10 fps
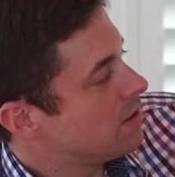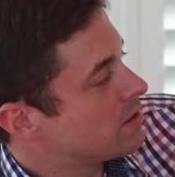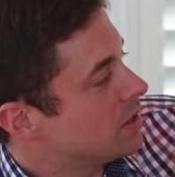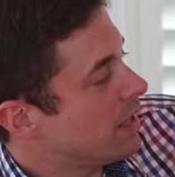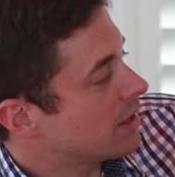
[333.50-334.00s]

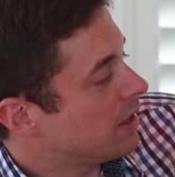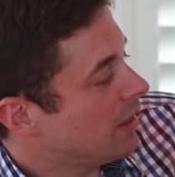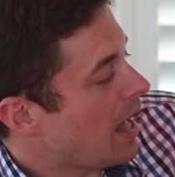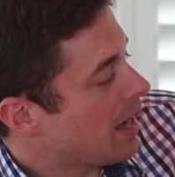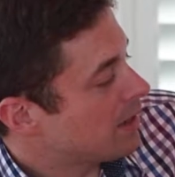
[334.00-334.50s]
Select the
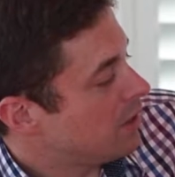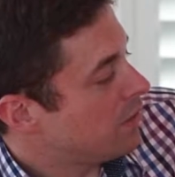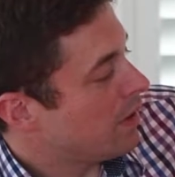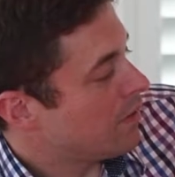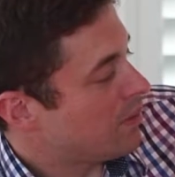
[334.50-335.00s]
lock that
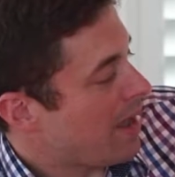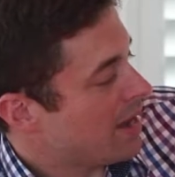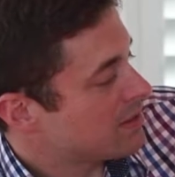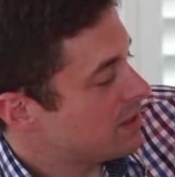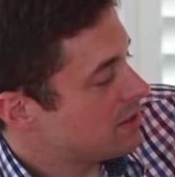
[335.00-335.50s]
you've given them
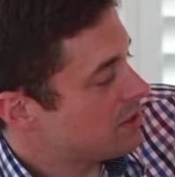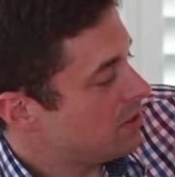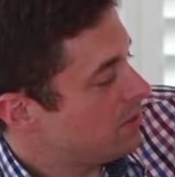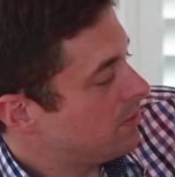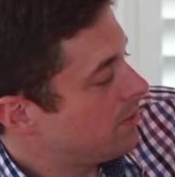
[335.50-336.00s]
access
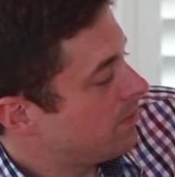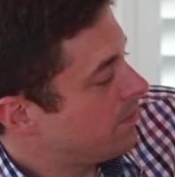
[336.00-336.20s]
to